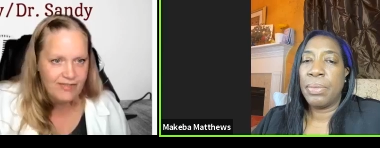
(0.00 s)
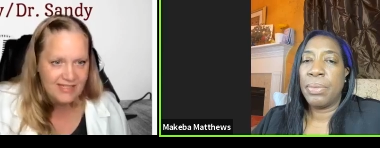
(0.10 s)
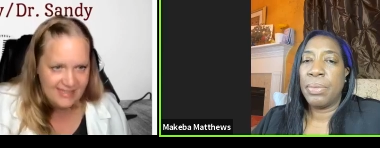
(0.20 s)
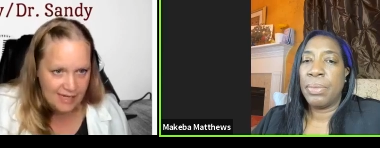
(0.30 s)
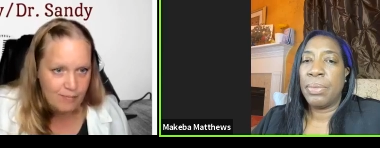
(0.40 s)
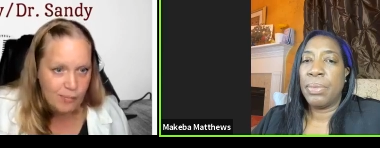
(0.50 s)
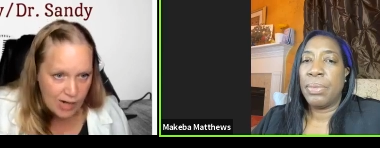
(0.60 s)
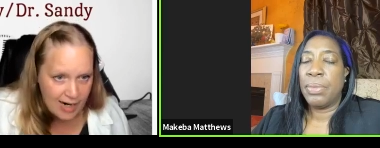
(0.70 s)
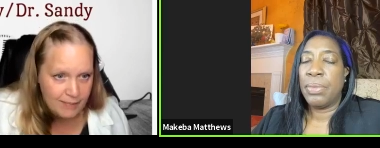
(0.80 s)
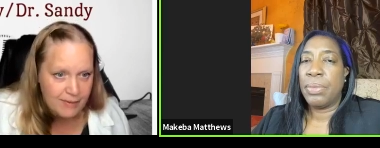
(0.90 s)
Speaker 1: the same
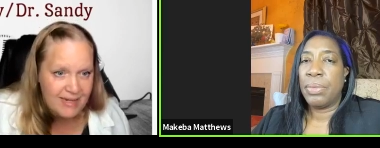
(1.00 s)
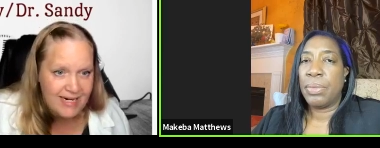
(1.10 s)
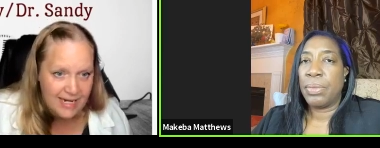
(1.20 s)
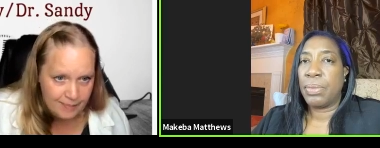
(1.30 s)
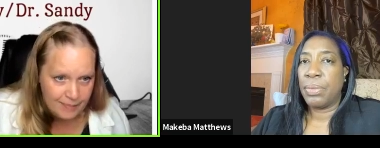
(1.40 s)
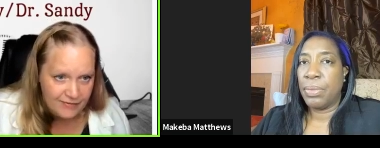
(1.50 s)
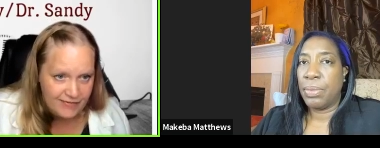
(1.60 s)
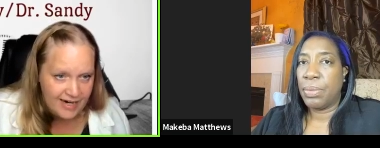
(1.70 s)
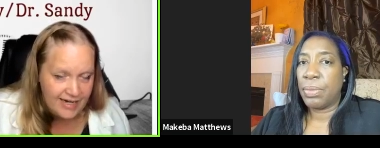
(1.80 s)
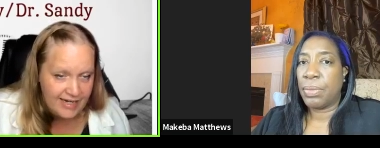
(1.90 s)
problem and
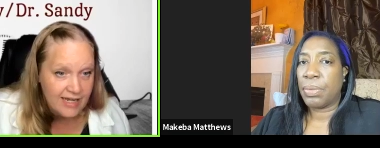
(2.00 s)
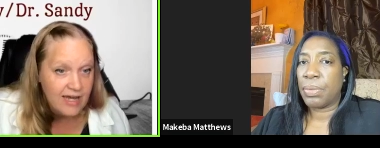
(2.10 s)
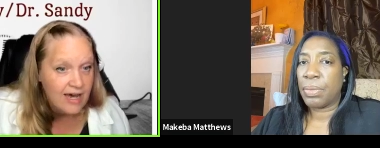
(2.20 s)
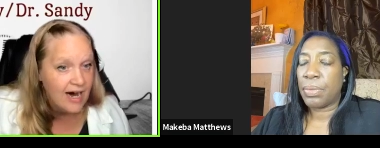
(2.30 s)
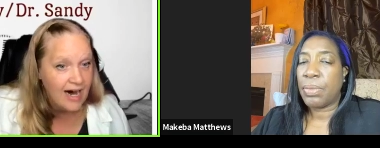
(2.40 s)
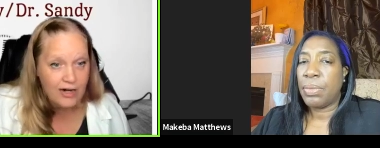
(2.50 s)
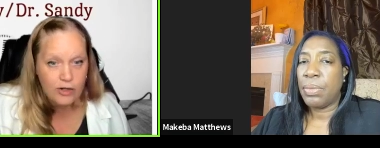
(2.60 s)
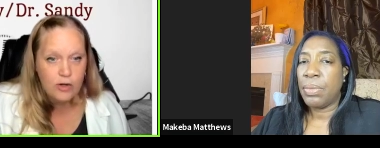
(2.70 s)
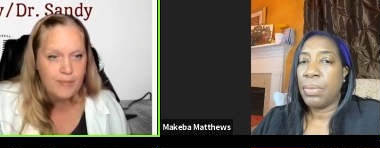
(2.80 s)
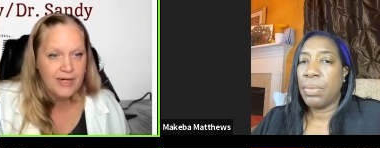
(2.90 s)
amplified. I don't
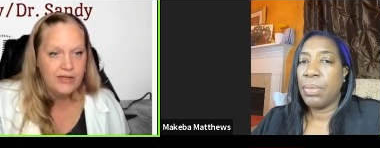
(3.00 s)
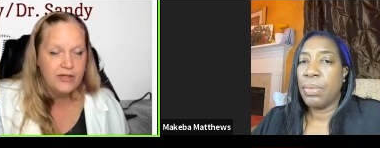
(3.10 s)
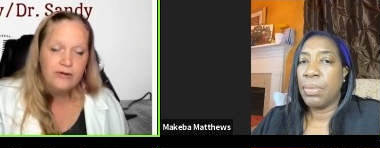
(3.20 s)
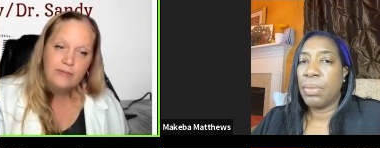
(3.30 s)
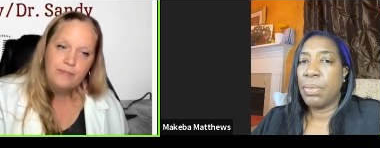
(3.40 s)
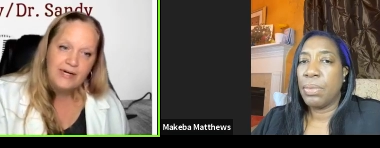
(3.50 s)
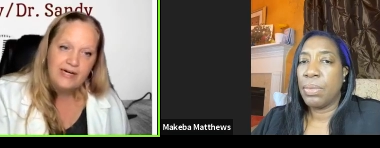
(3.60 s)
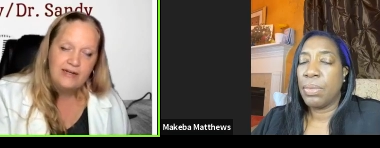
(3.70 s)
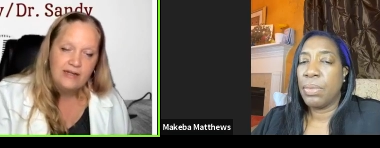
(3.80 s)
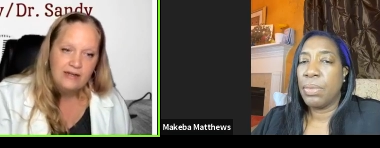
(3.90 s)
know about you,
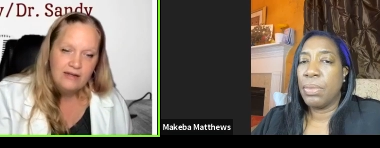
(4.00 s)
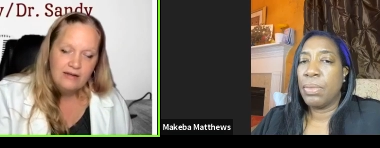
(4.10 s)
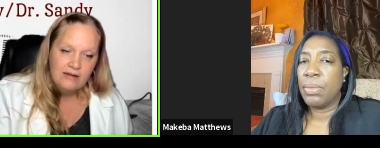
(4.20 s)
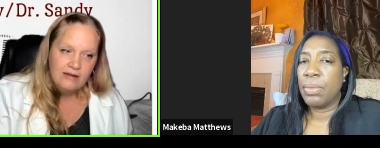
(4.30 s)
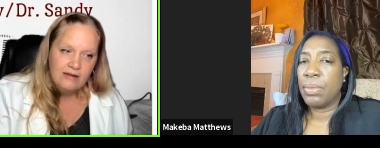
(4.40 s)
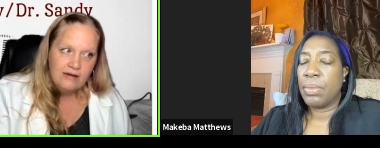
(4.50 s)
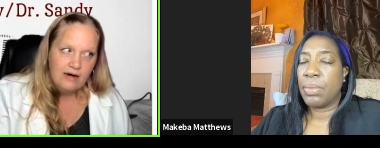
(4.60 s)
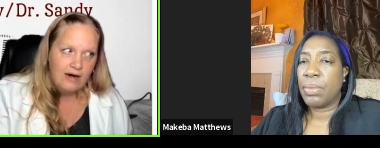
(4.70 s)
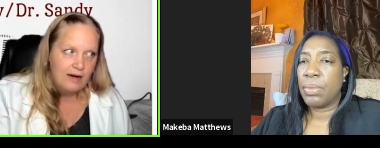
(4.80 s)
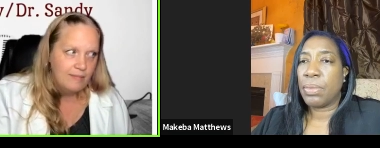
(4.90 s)
but
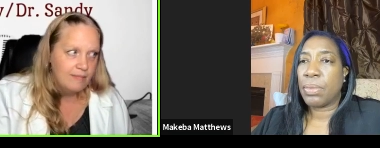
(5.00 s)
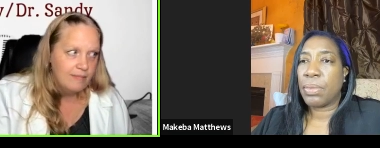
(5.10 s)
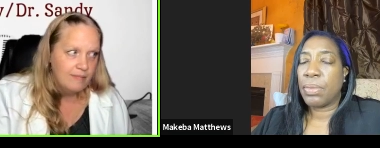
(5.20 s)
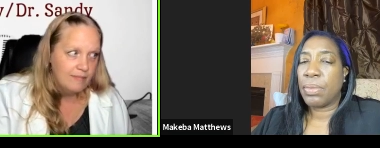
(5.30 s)
um,